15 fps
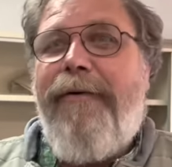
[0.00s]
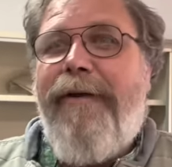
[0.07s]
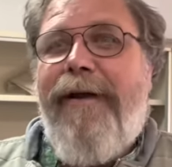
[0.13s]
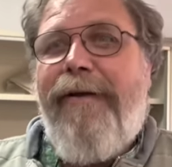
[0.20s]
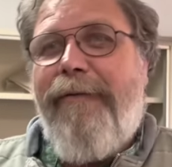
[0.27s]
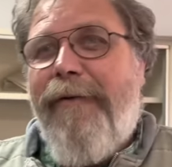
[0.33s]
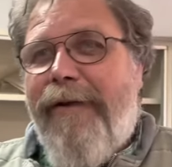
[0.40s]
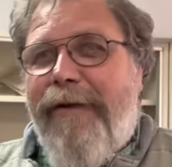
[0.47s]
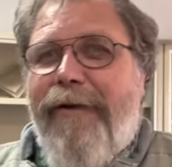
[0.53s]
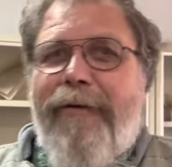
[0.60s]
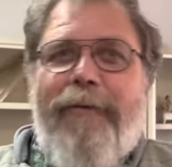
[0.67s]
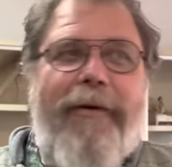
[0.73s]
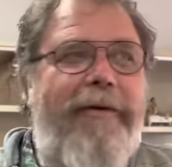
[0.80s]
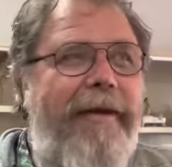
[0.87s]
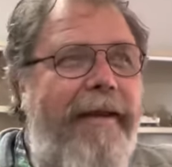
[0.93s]
and I
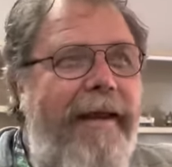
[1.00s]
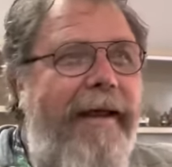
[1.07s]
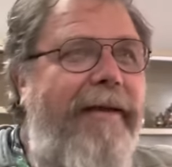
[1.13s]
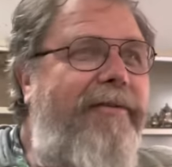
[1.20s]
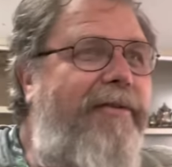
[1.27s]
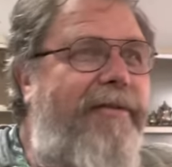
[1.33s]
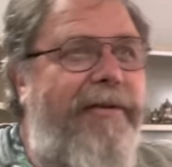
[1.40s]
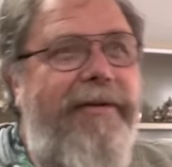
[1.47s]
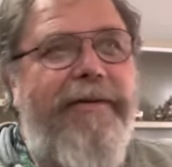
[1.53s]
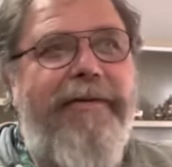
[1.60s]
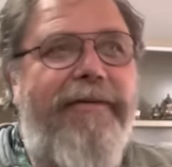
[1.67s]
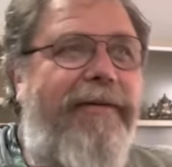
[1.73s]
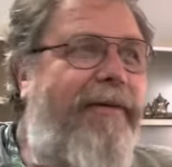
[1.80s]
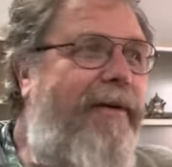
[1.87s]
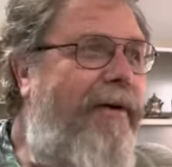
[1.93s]
worked the gas, and she's
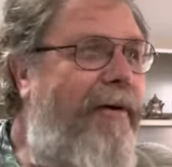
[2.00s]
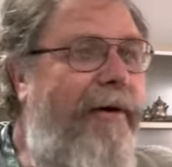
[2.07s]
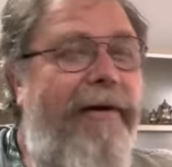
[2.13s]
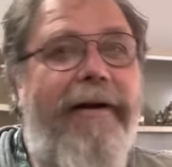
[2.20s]
steering it.